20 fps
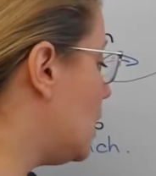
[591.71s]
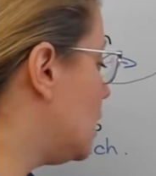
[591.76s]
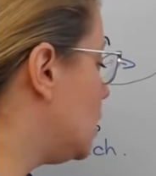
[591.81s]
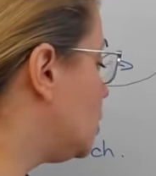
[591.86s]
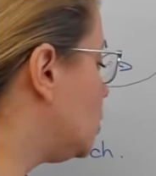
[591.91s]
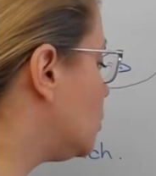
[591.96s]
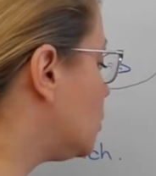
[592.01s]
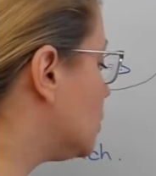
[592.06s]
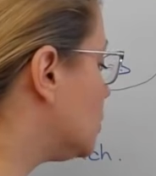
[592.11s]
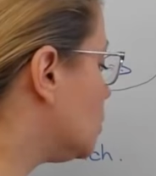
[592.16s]

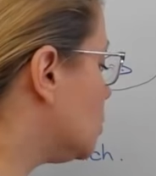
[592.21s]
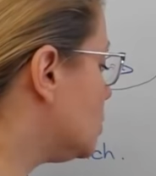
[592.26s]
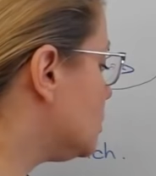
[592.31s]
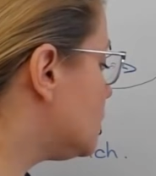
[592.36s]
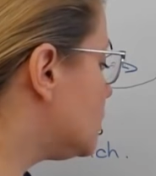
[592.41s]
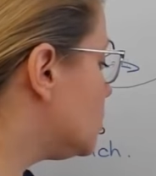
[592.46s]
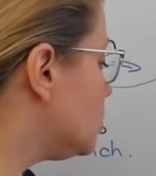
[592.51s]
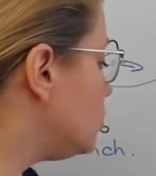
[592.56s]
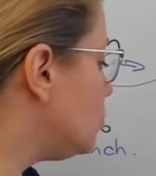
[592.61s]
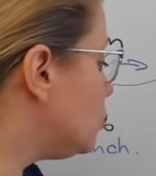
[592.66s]
you can
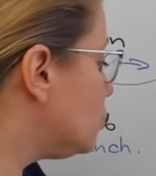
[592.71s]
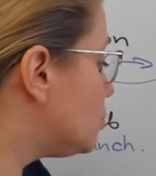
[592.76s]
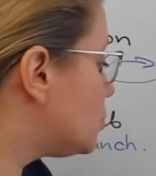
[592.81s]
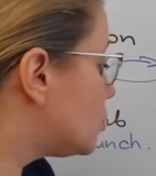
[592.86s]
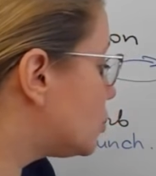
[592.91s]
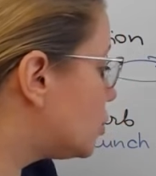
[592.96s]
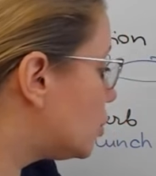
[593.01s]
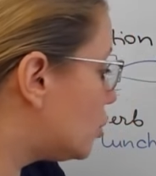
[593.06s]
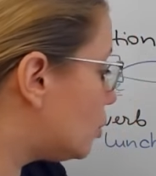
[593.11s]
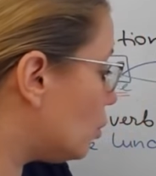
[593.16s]
also use
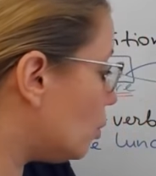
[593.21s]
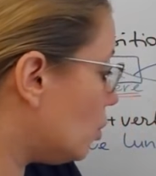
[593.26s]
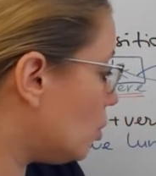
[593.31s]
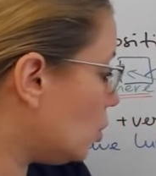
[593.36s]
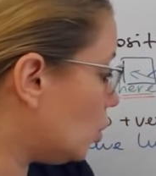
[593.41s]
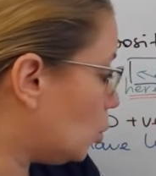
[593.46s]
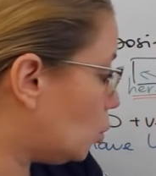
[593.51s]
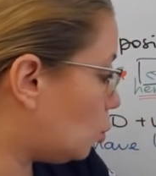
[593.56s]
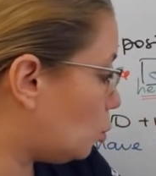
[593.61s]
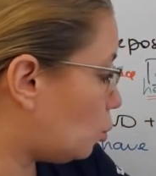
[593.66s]

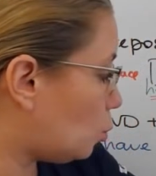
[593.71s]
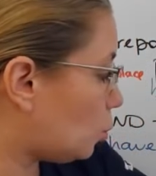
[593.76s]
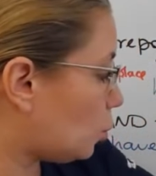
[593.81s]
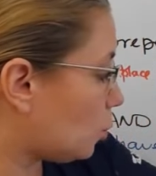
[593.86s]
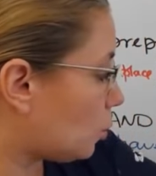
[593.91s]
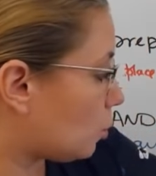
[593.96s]
go